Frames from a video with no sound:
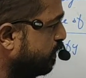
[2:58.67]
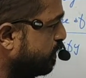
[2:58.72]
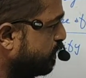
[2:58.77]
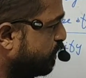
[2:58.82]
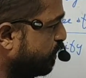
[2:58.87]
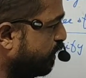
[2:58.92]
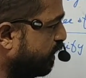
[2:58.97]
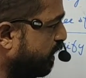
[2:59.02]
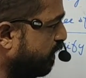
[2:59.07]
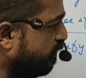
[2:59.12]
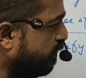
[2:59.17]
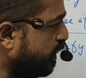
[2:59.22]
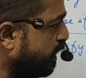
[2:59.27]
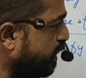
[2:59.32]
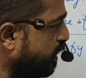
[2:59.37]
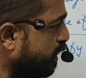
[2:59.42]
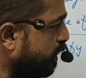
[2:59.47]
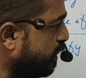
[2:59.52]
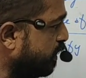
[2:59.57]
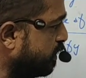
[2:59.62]
So
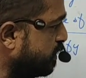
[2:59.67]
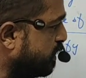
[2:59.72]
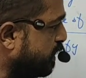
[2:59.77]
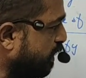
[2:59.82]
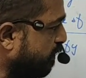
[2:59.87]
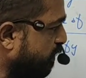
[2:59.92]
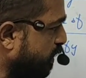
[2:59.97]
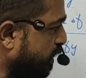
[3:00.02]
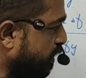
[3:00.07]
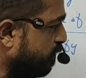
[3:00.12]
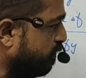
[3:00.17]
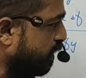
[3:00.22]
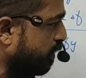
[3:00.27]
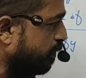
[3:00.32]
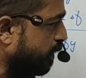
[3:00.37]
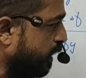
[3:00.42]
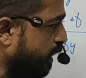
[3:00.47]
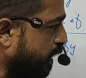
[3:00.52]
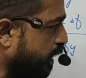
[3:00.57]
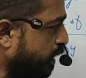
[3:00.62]
dividend 7
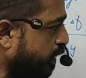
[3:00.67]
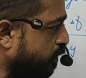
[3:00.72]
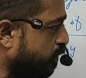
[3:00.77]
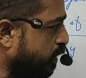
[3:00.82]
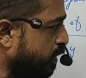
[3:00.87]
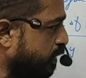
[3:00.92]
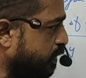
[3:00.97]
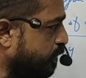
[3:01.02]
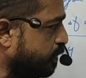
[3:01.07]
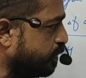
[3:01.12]
will be equal